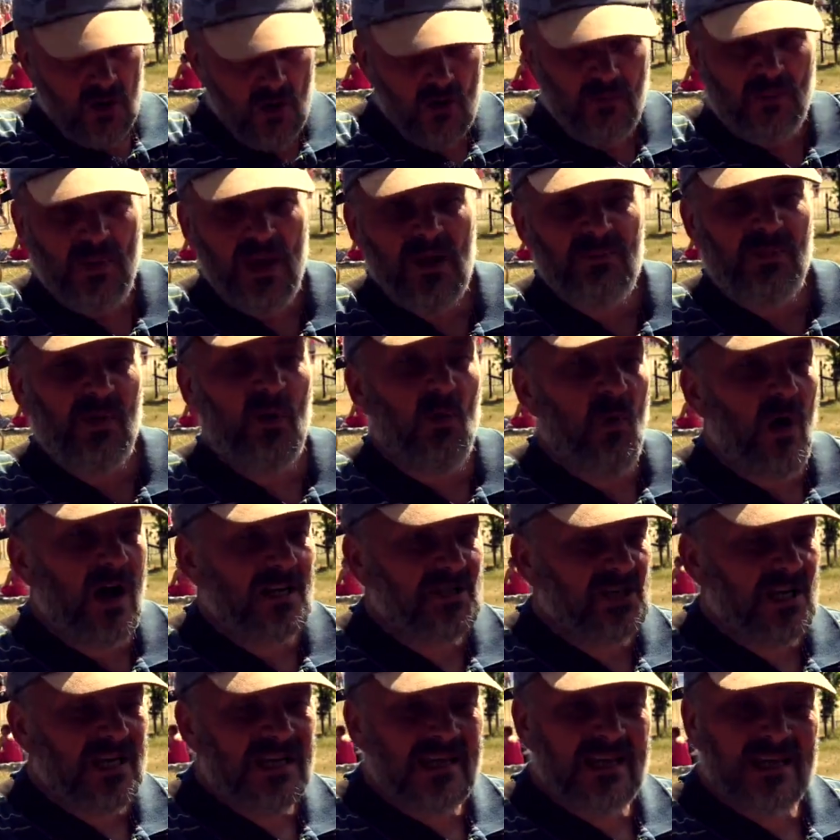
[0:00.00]
you people
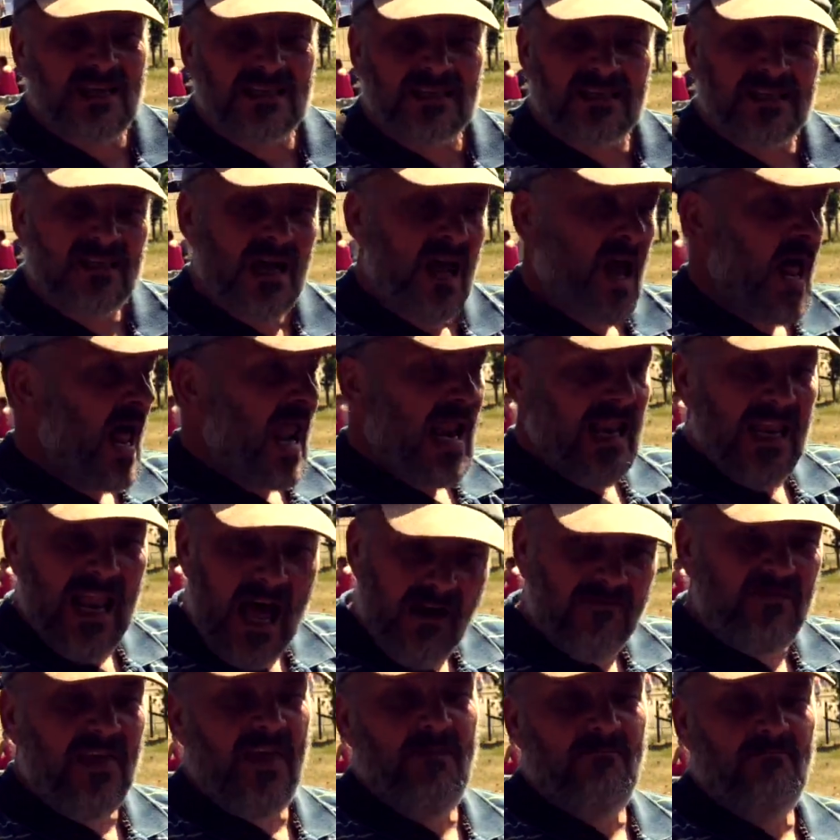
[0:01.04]
watching this,
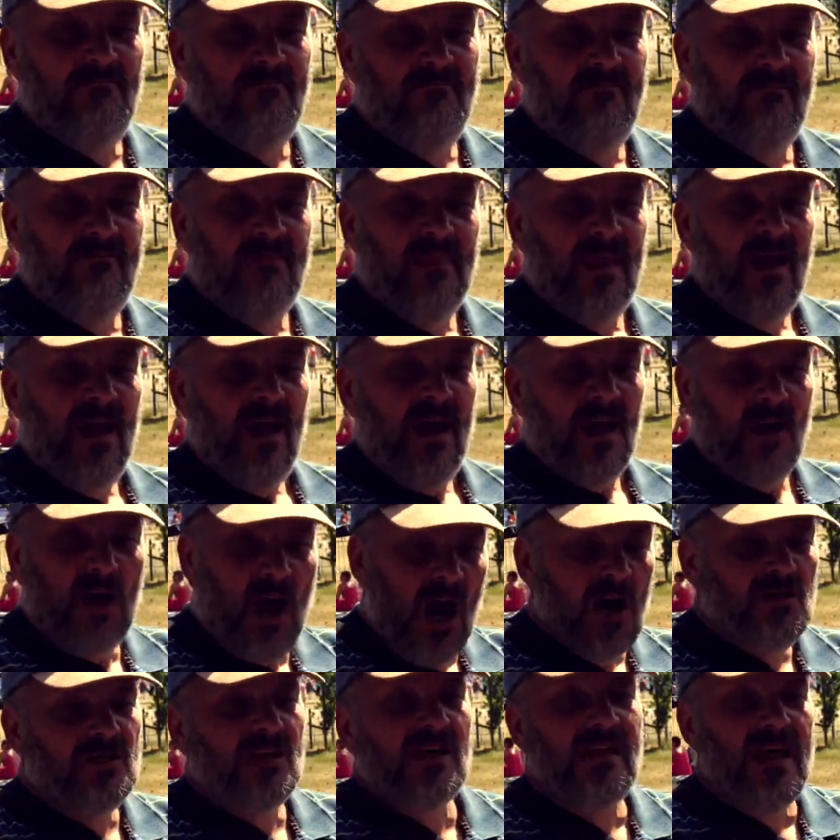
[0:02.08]
love them.
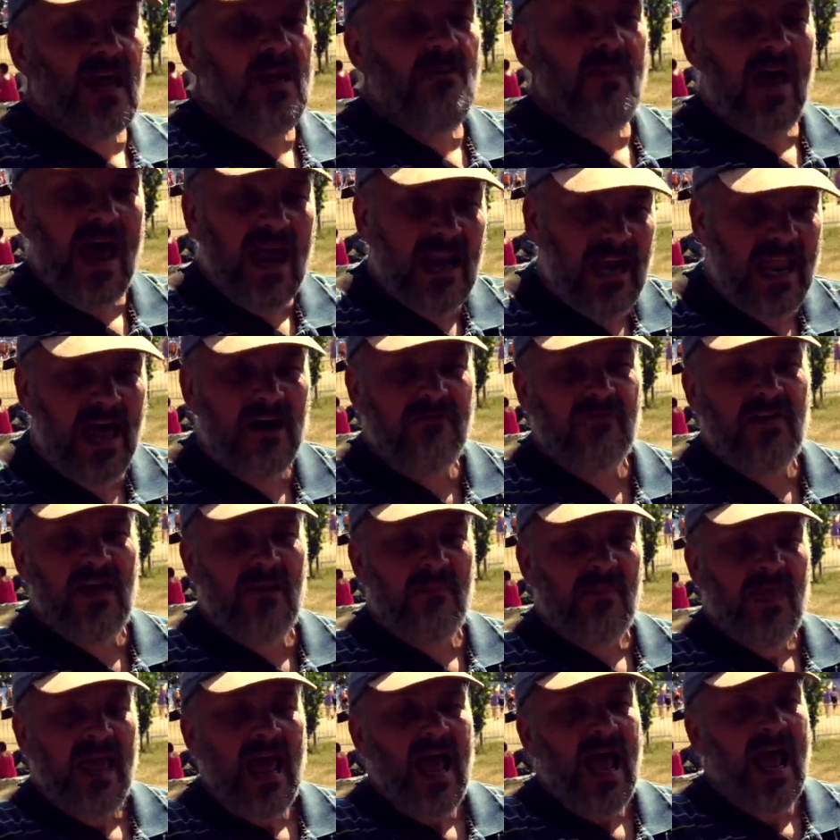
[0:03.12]
Go to them and love
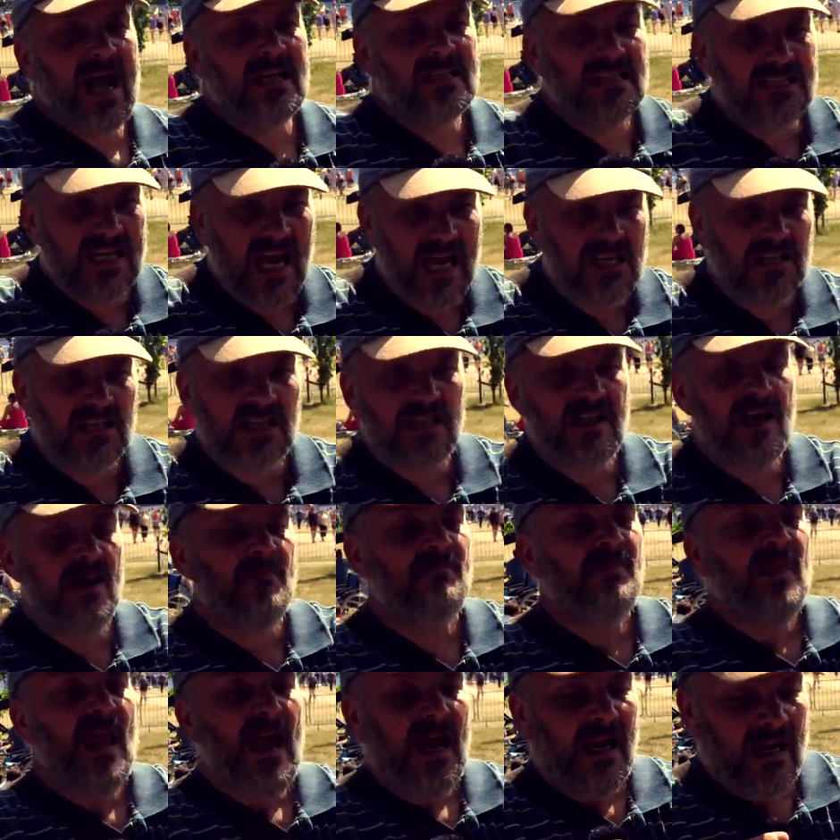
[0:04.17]
them and say to
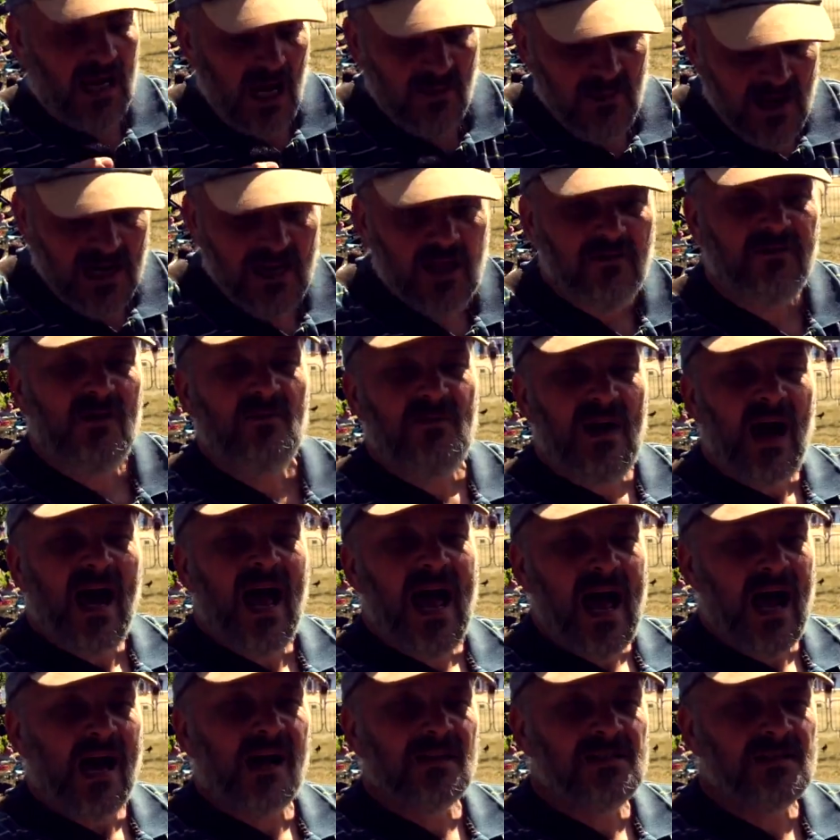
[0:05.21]
them, come and live in
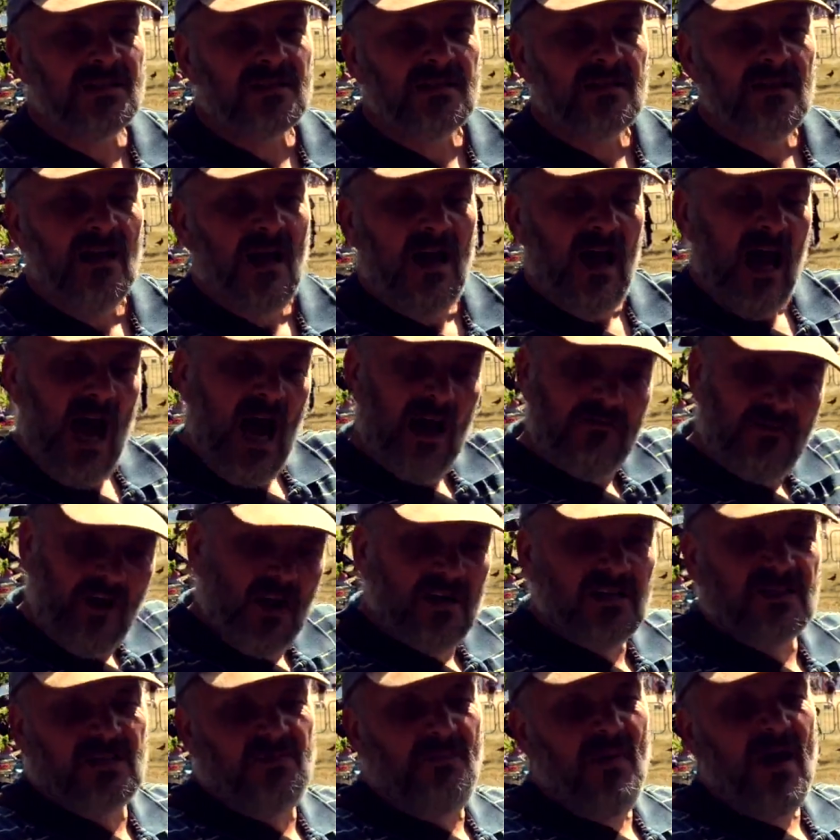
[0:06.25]
my house. I've
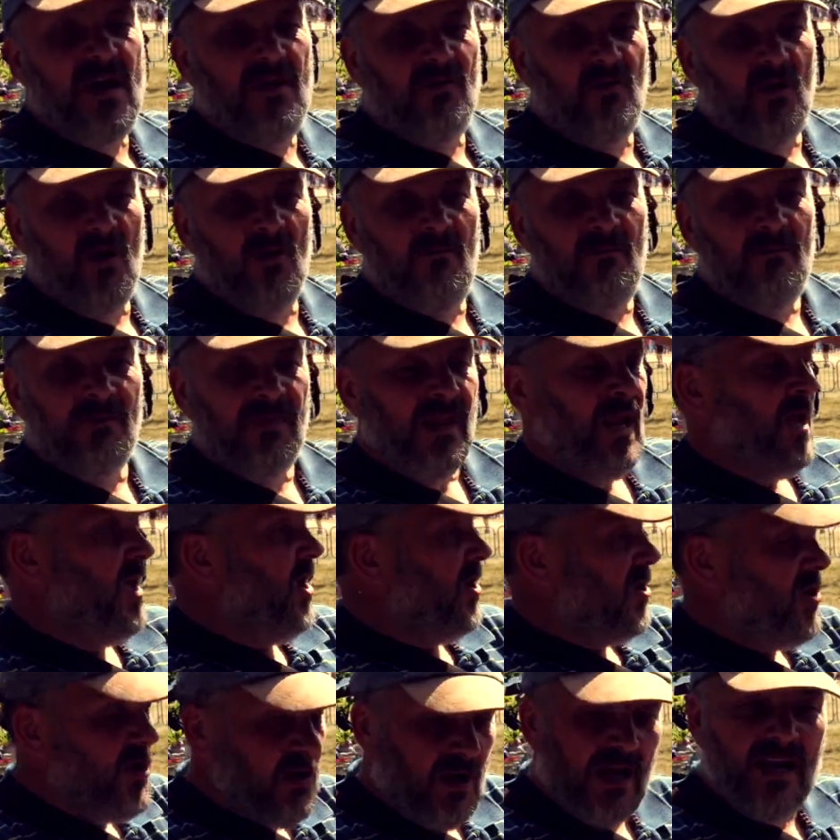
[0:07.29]
got a spare room.
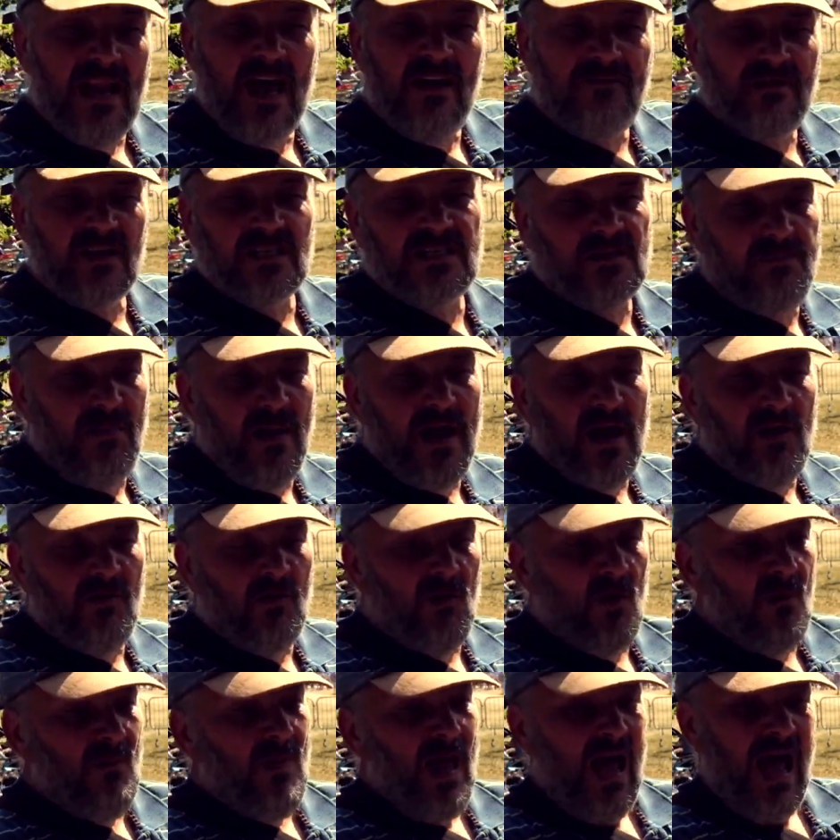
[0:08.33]
You can have the spare
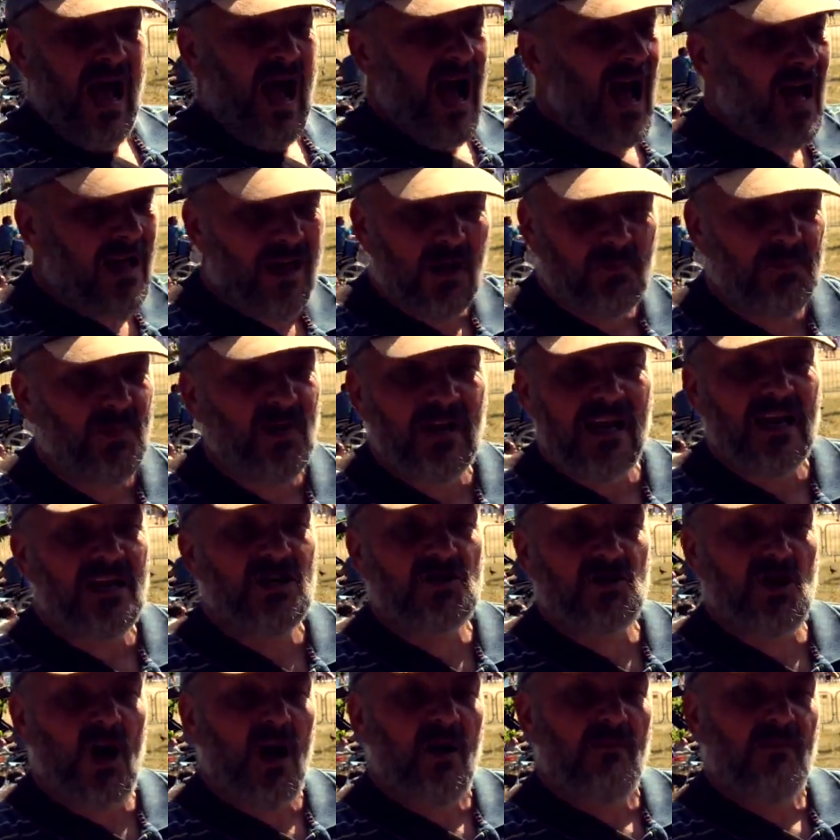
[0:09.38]
room. I'll help you get
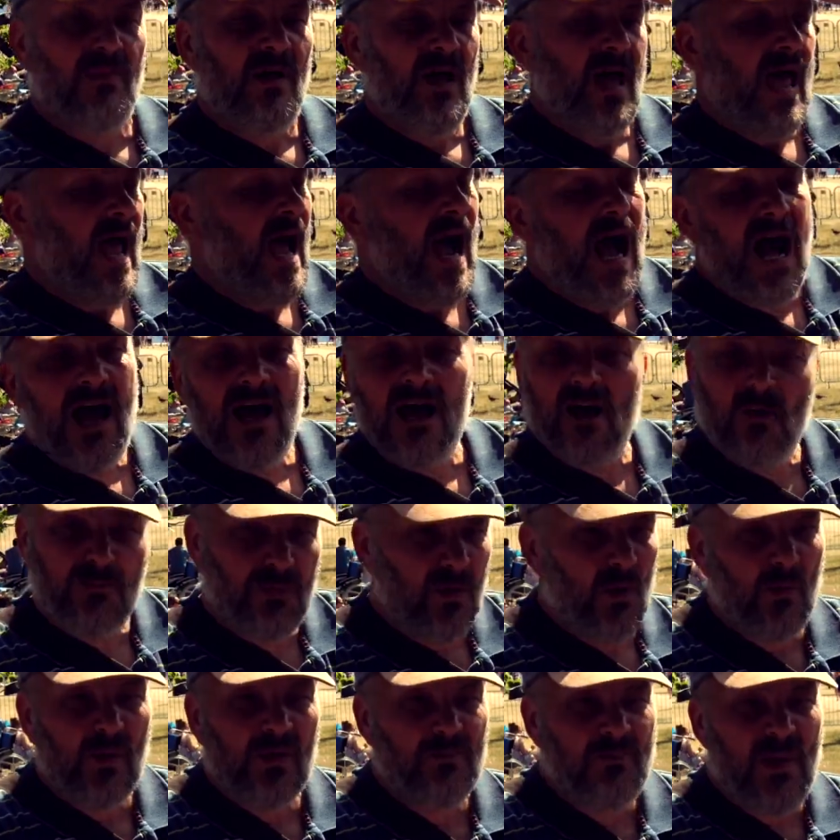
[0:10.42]
a job. I'll help
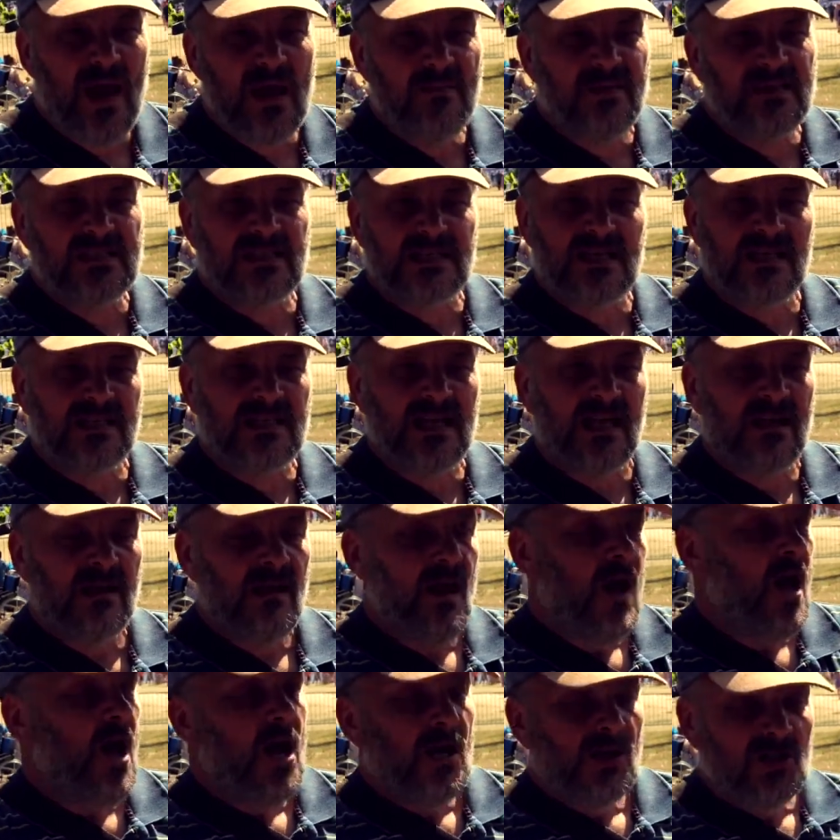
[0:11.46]
you with babysitting.
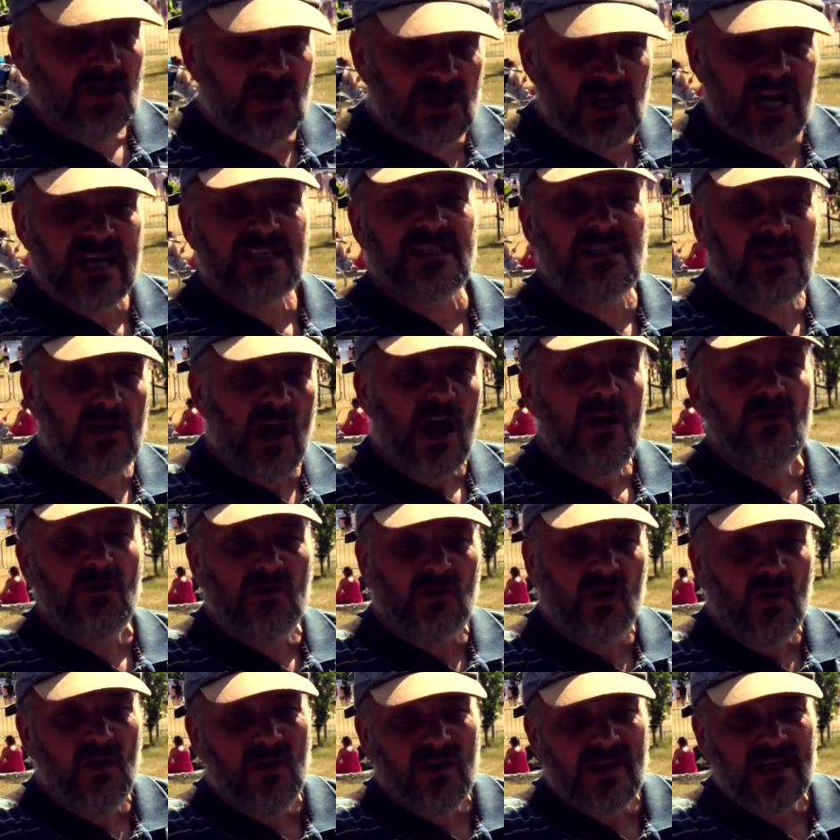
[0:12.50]
Just don't
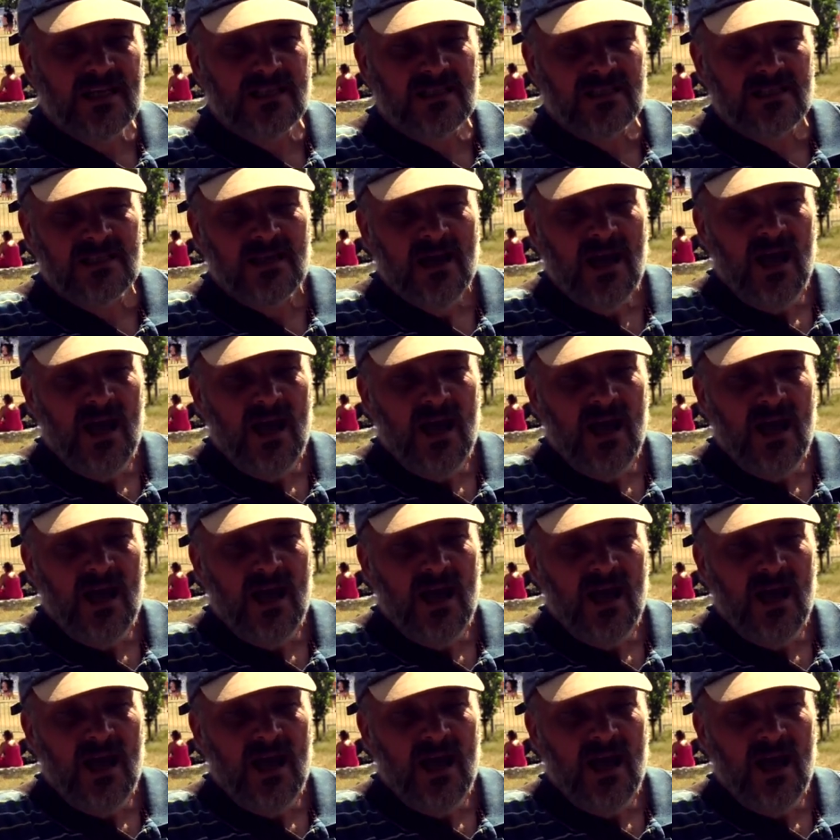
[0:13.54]
do this.